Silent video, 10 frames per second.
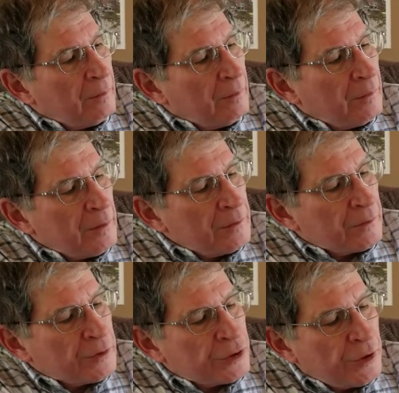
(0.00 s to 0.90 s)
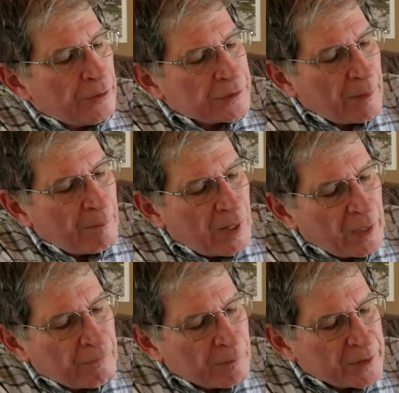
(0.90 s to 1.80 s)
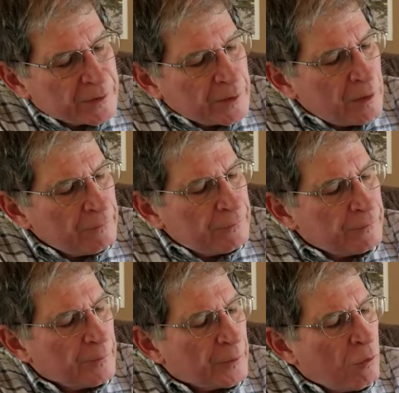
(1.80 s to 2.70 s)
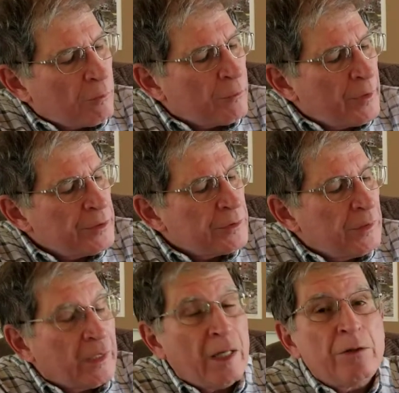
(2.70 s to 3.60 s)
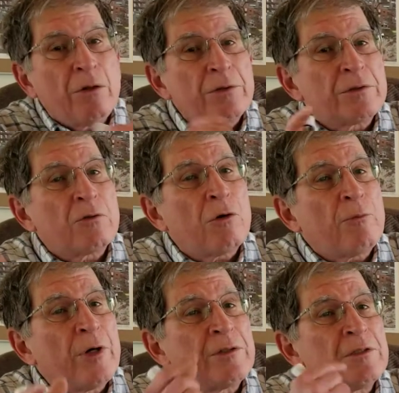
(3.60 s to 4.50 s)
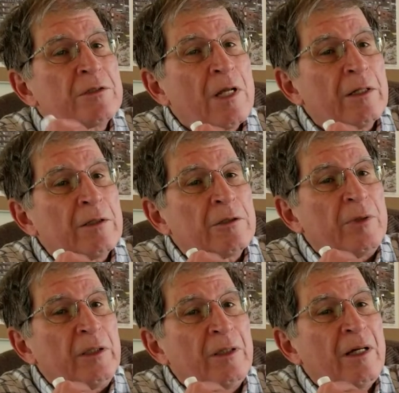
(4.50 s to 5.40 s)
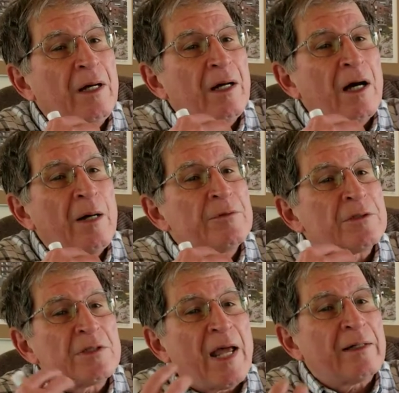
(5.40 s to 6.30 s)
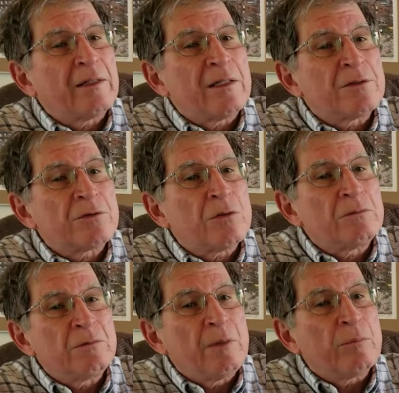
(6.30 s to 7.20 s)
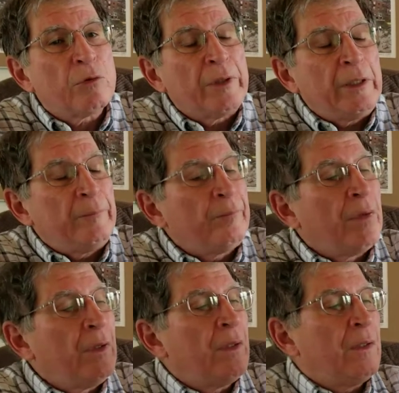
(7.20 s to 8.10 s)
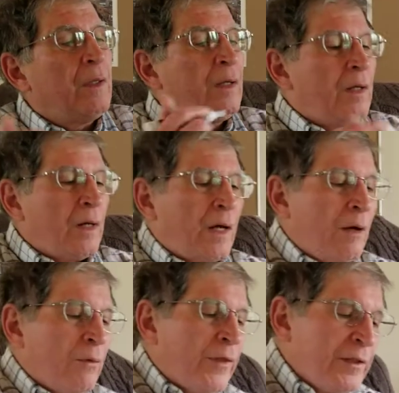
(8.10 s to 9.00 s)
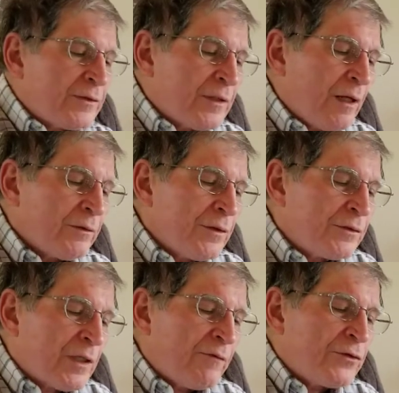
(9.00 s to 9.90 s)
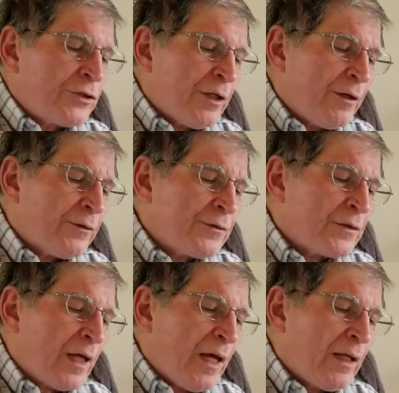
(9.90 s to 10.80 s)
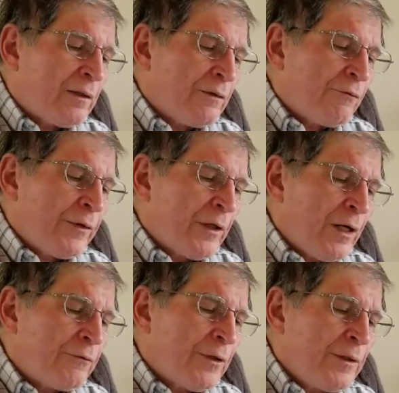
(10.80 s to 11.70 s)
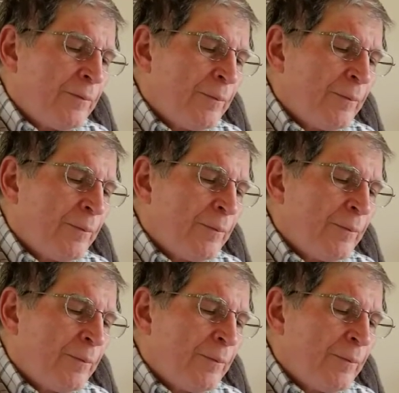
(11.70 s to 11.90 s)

these are the shares I'm buying for myself from the corporation. Again, notice the corporation is selling it to me. I'm just acting as its employee. I will then sell 7 shares at $300.